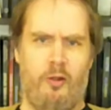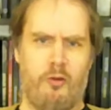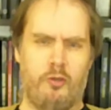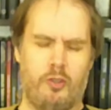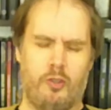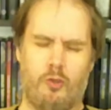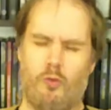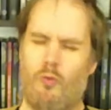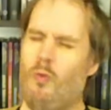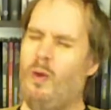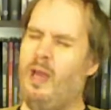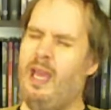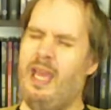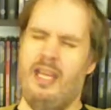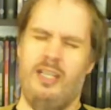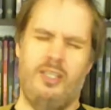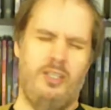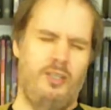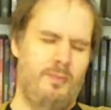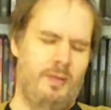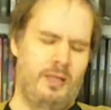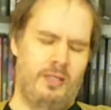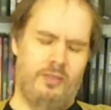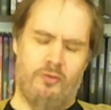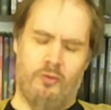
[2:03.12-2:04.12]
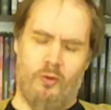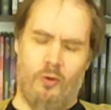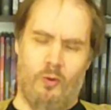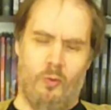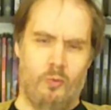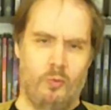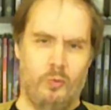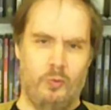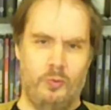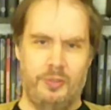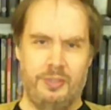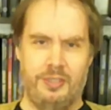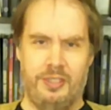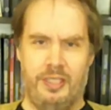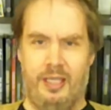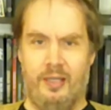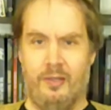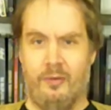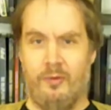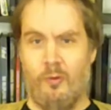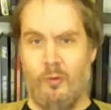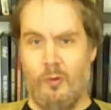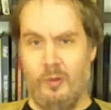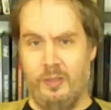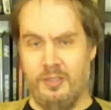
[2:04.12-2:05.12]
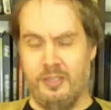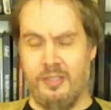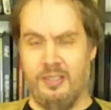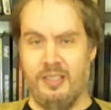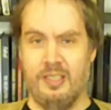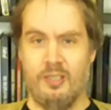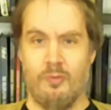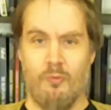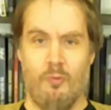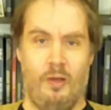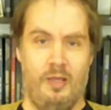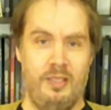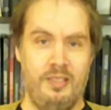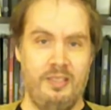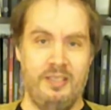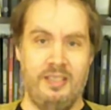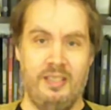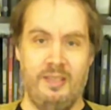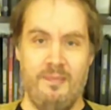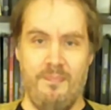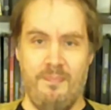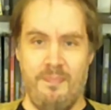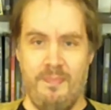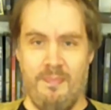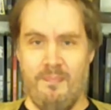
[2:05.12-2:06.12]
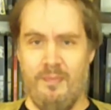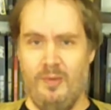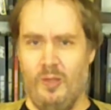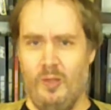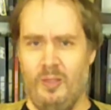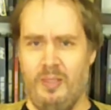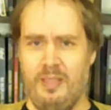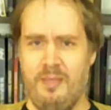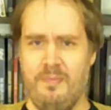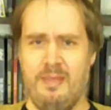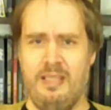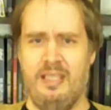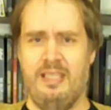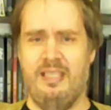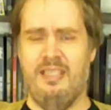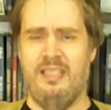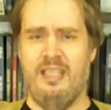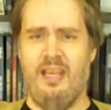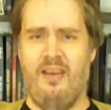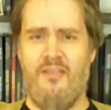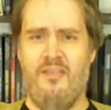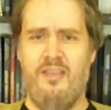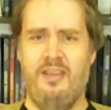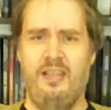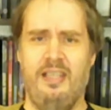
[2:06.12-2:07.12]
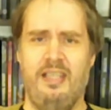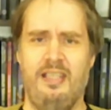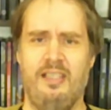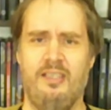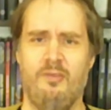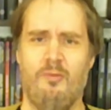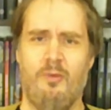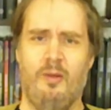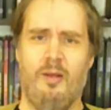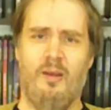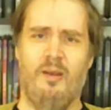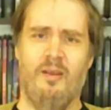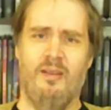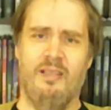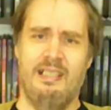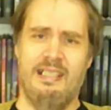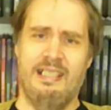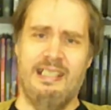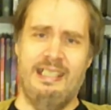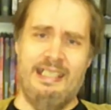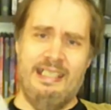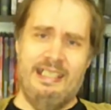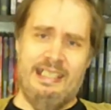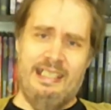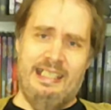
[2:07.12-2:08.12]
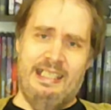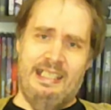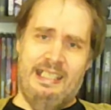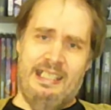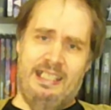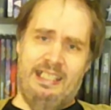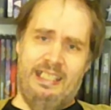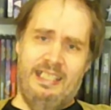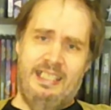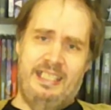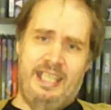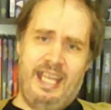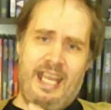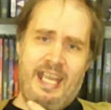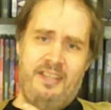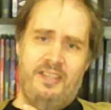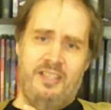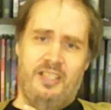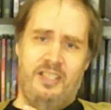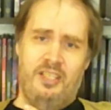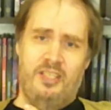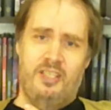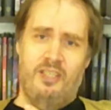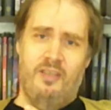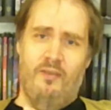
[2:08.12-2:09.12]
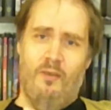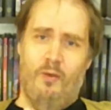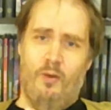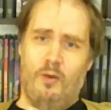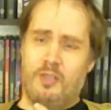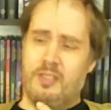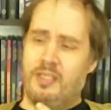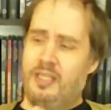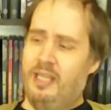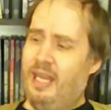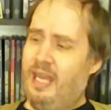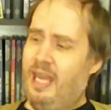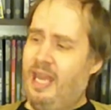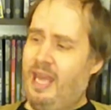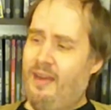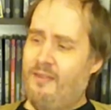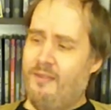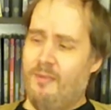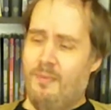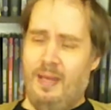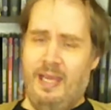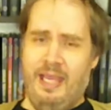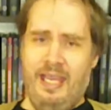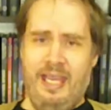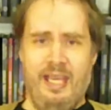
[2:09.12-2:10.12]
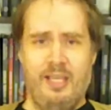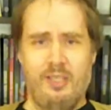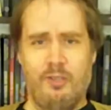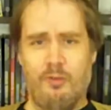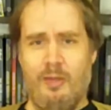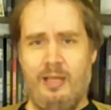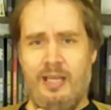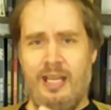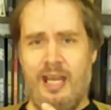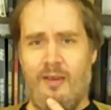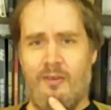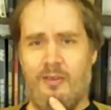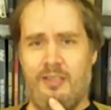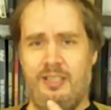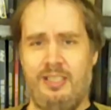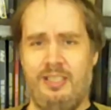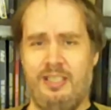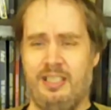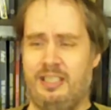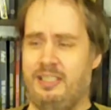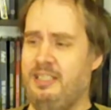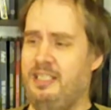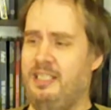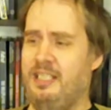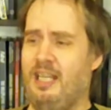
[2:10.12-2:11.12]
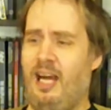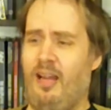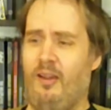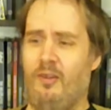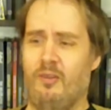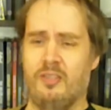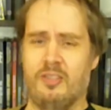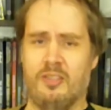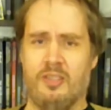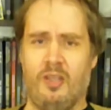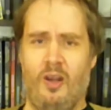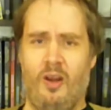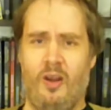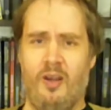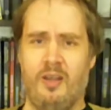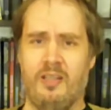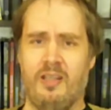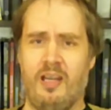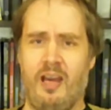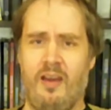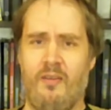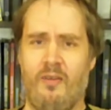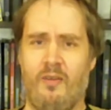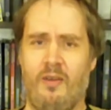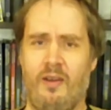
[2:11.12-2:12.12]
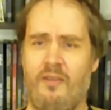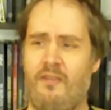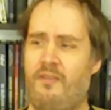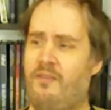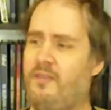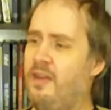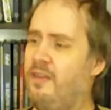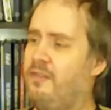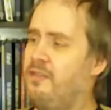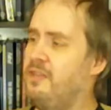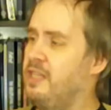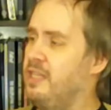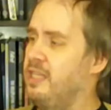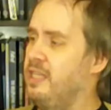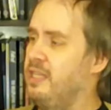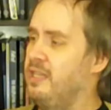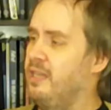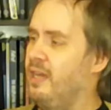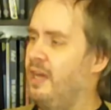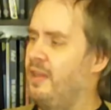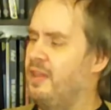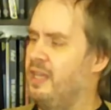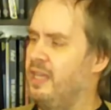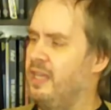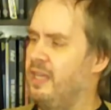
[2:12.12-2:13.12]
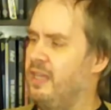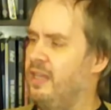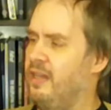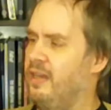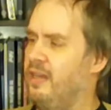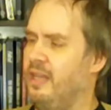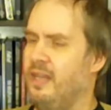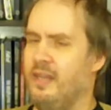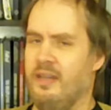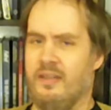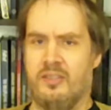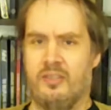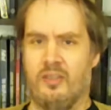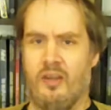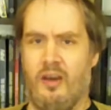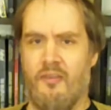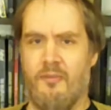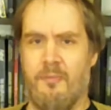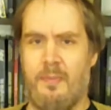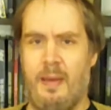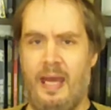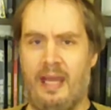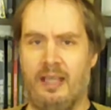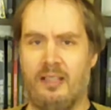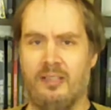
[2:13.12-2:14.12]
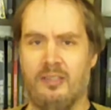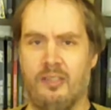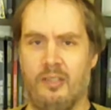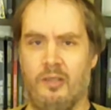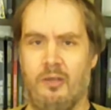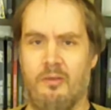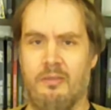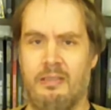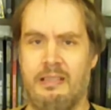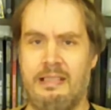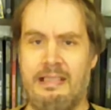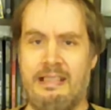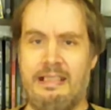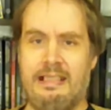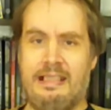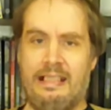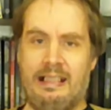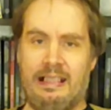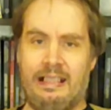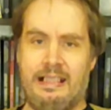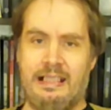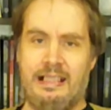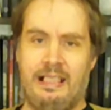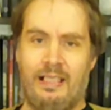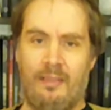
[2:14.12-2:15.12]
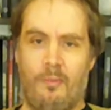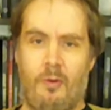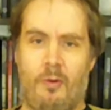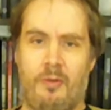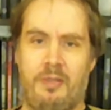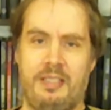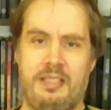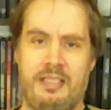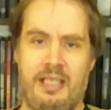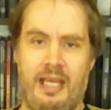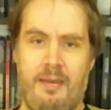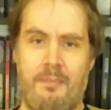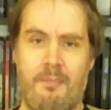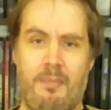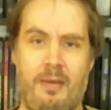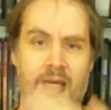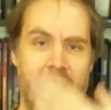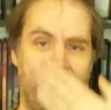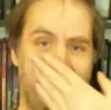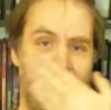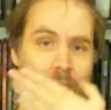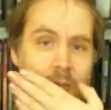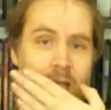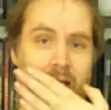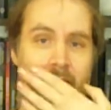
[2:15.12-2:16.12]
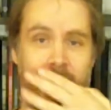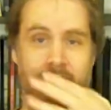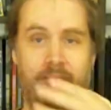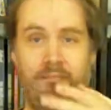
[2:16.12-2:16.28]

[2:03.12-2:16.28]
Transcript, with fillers: was way too much for a rule set. Of course, this was the early mid 70s where this 8th edition version that I have in my hands right now is $60 in hardcover and 50 I think in in softback. So a little more than 10 bucks, but